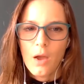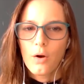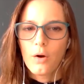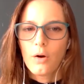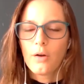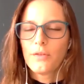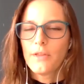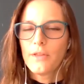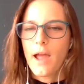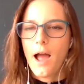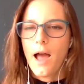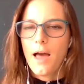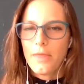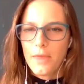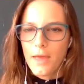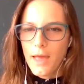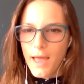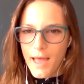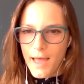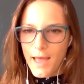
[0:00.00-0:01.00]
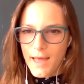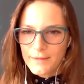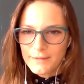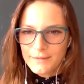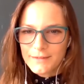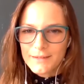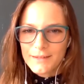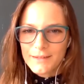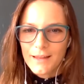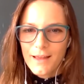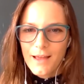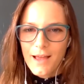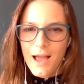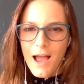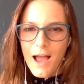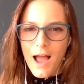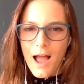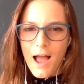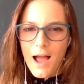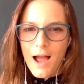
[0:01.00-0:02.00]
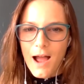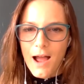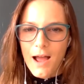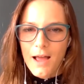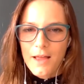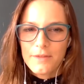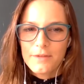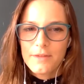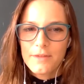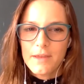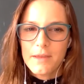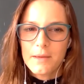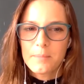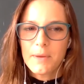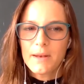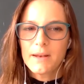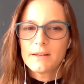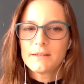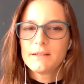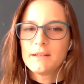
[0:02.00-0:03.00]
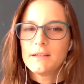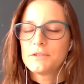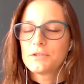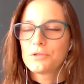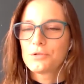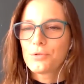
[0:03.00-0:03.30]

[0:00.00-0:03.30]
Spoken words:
On the other hand, the ability to